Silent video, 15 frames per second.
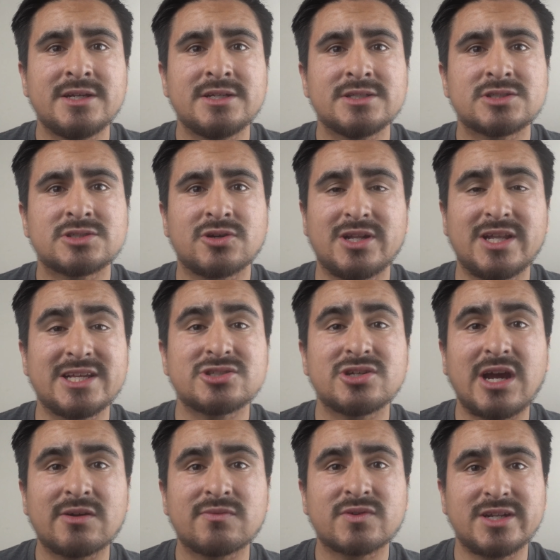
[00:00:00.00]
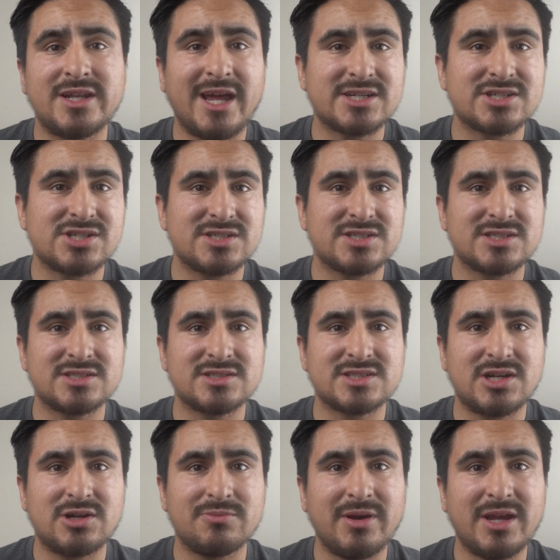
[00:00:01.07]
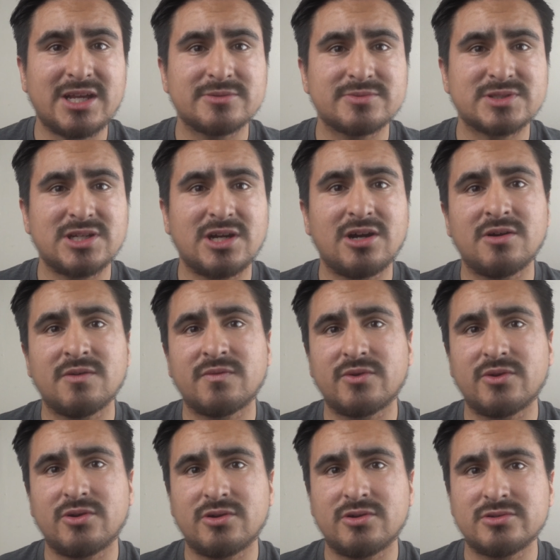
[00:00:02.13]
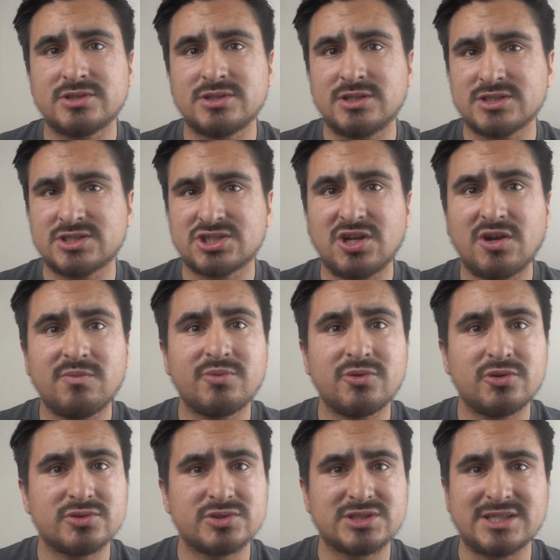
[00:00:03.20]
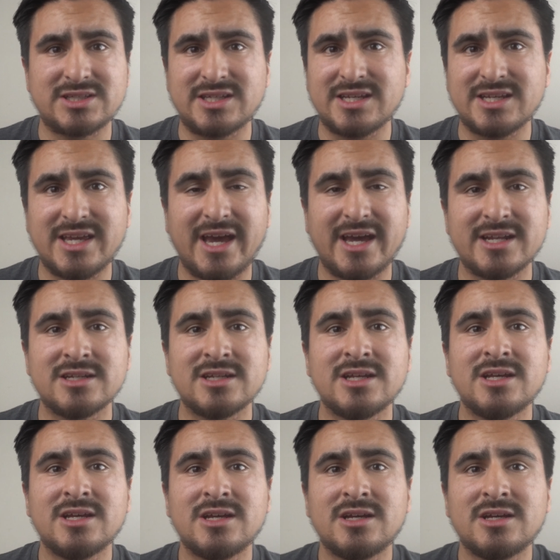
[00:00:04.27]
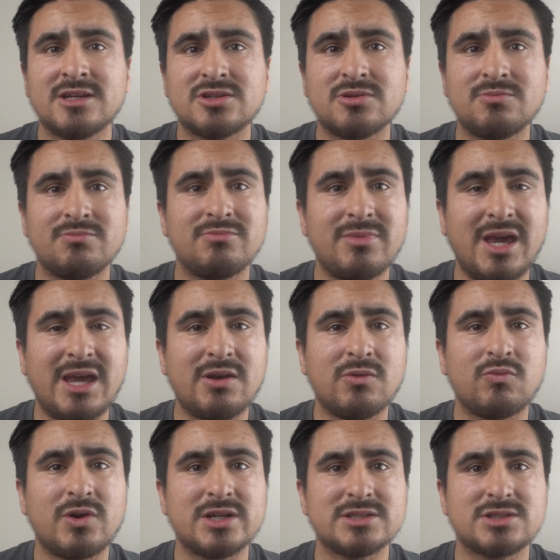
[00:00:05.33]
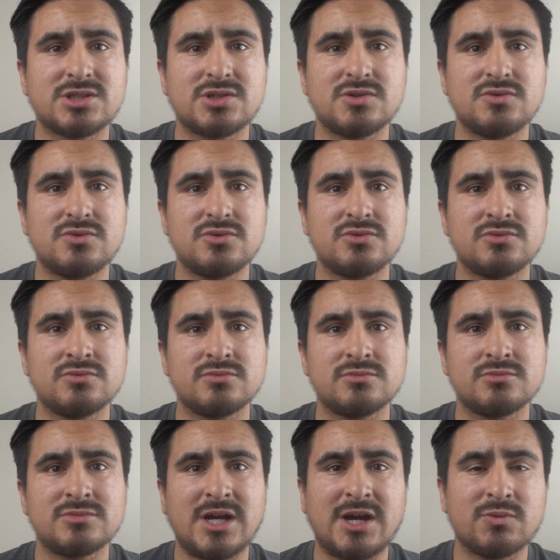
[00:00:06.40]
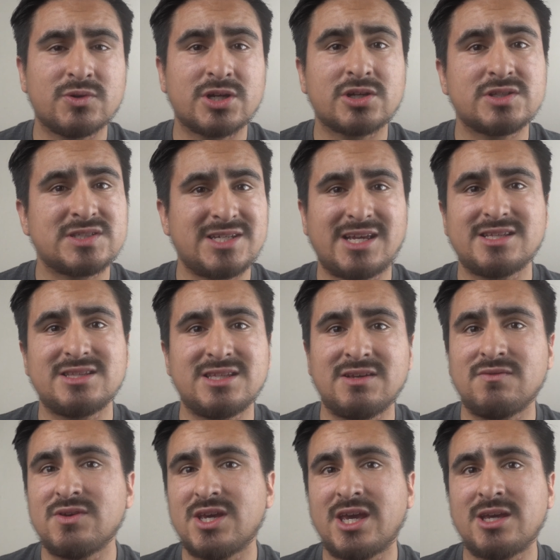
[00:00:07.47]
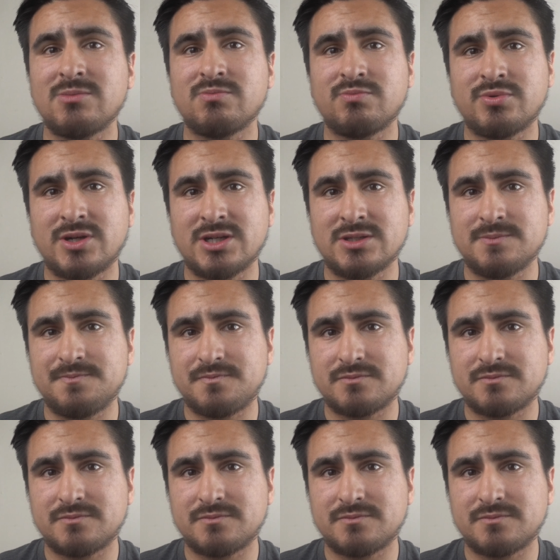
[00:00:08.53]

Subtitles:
So unless you have connections to sell makeup stuff or the shelf pulls that they get, you may want to, I wouldn't say deviate, but